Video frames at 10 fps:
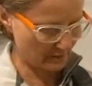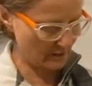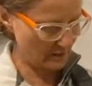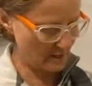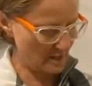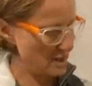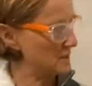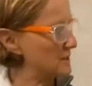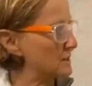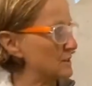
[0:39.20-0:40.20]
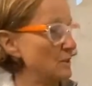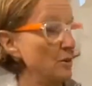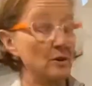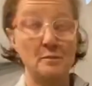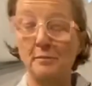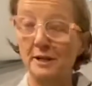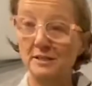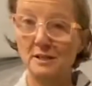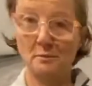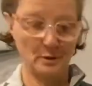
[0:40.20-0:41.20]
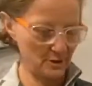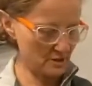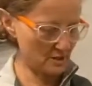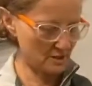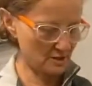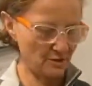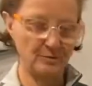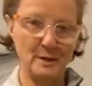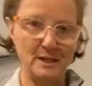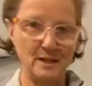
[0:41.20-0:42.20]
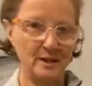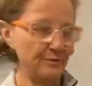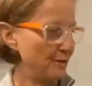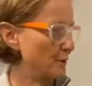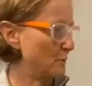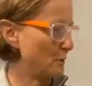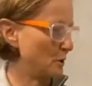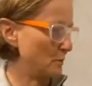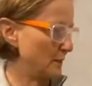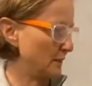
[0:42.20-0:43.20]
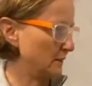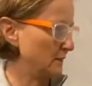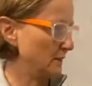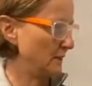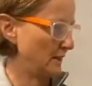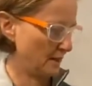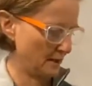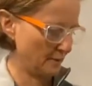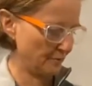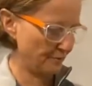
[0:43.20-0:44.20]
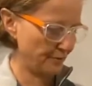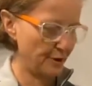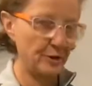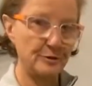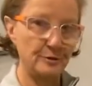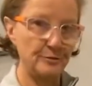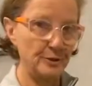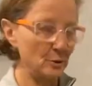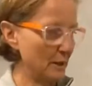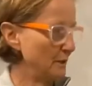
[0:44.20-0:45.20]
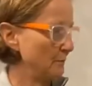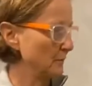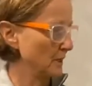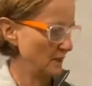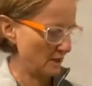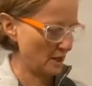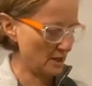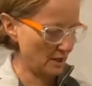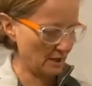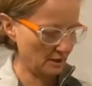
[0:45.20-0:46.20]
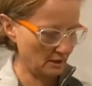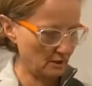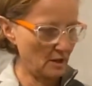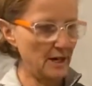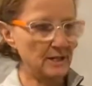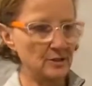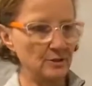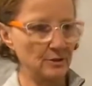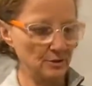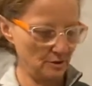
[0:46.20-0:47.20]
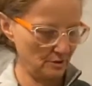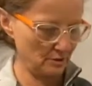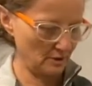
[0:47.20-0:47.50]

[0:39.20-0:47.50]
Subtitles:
And so the basic process of making a photopolymer photogravure, and I like to